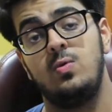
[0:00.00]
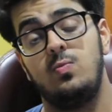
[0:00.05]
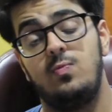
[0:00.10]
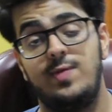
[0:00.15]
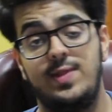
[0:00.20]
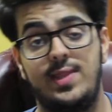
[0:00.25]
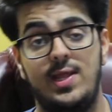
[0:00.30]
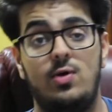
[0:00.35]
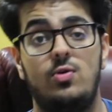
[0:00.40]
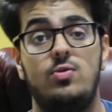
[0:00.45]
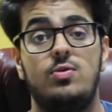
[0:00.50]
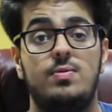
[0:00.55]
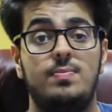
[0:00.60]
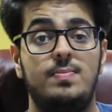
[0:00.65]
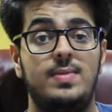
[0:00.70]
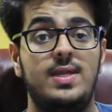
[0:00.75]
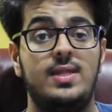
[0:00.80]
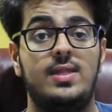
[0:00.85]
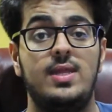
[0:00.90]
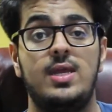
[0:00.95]
without
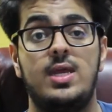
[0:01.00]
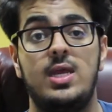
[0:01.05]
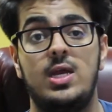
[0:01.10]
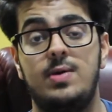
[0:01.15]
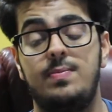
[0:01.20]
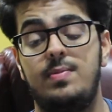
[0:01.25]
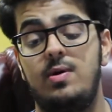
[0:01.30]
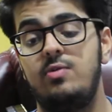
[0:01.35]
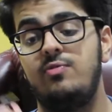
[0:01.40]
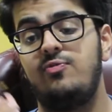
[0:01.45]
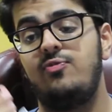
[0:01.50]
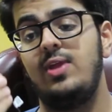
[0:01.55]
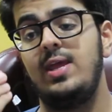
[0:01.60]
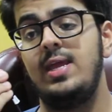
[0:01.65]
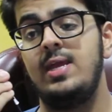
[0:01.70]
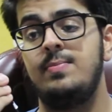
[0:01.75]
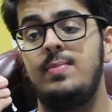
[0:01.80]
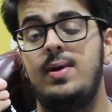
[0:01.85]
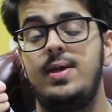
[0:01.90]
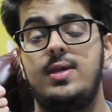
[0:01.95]
me thinking about
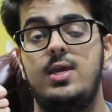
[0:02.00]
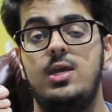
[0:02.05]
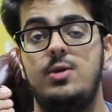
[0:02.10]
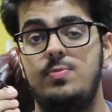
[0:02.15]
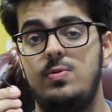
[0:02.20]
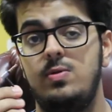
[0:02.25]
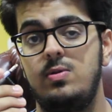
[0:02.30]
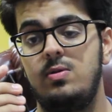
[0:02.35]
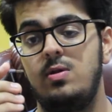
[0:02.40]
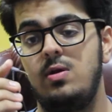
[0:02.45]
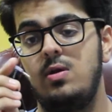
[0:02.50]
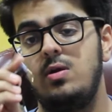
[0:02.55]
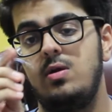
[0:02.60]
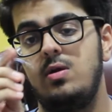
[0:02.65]
fraying my cable